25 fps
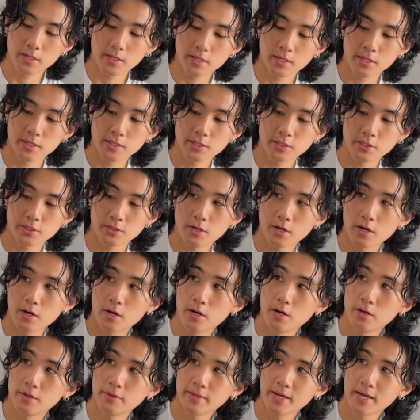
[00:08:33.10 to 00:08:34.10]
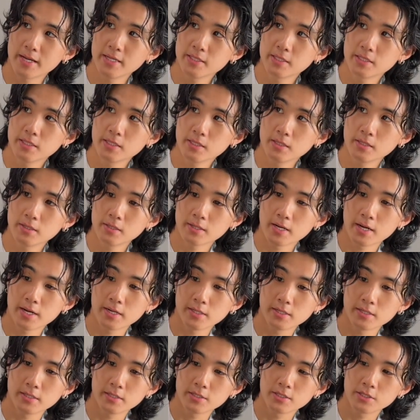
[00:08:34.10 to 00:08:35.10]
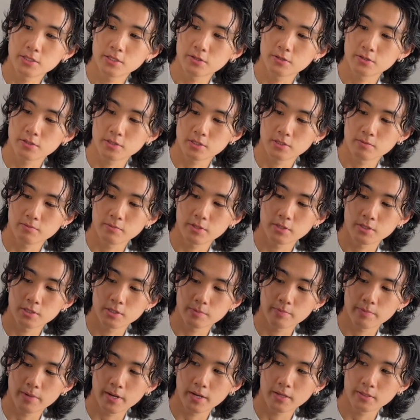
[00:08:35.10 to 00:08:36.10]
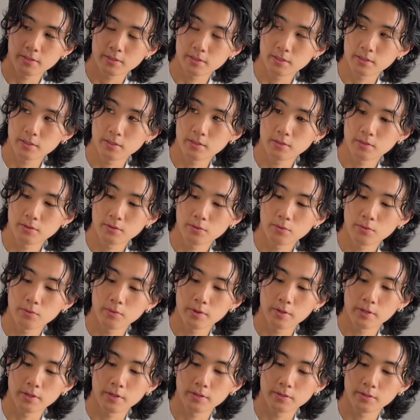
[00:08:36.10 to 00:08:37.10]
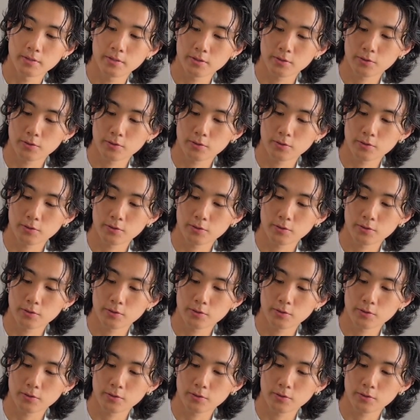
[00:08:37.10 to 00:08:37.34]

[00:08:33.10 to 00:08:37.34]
is a 1990s The Smiths band tee with